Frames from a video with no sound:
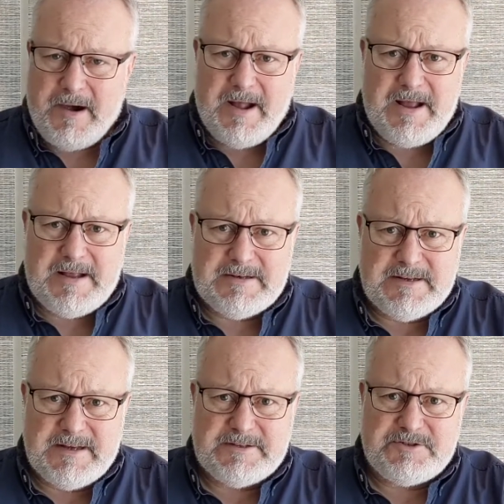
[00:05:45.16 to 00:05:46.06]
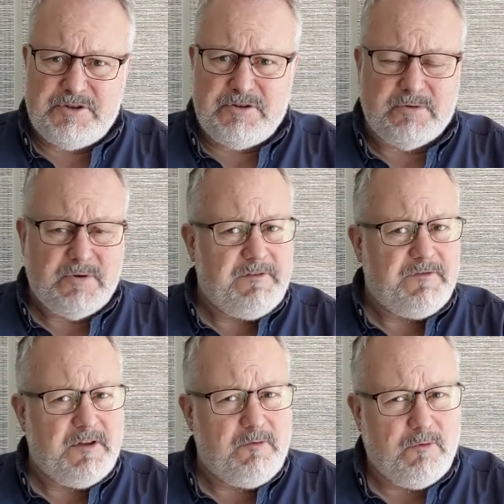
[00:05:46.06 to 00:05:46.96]
And two, if
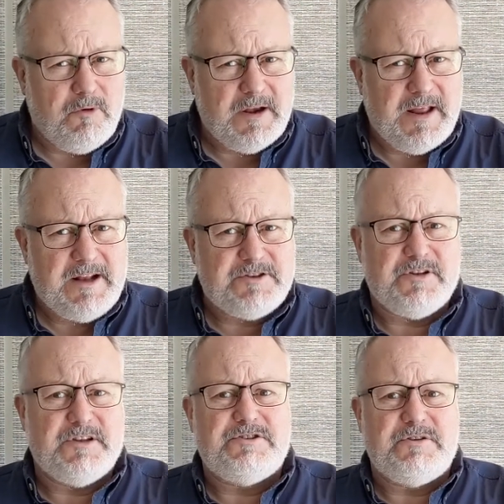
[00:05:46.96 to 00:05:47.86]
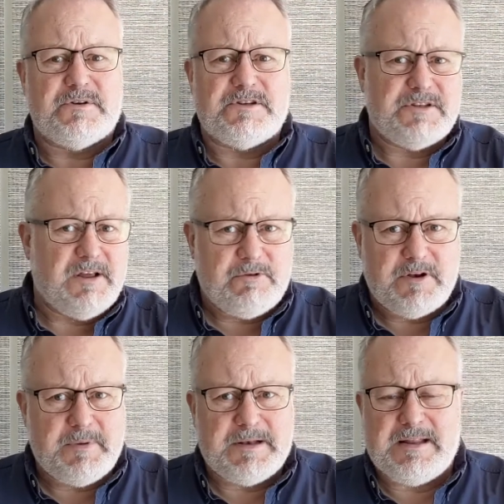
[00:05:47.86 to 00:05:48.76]
they weren't actually Jewish, they wouldn't
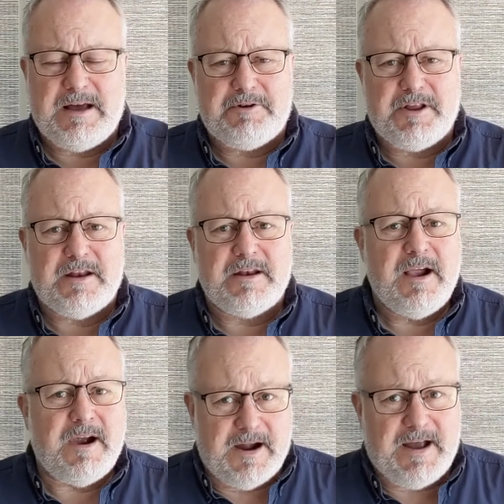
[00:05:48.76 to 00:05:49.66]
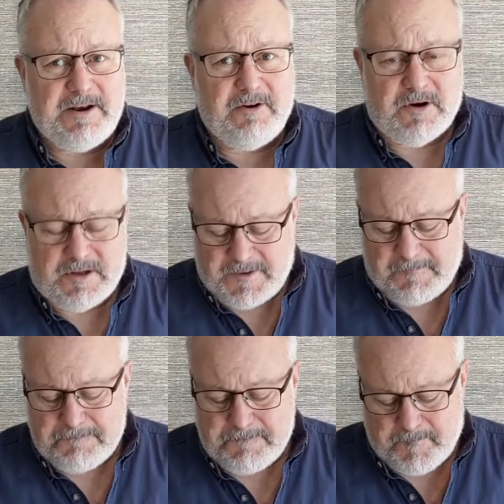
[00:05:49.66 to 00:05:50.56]
have been allowed in at all.
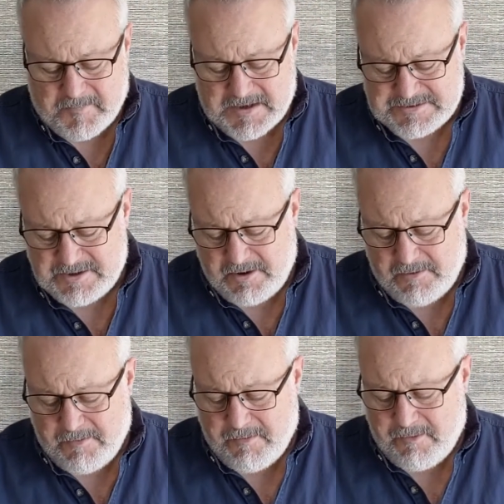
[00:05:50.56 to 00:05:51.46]
So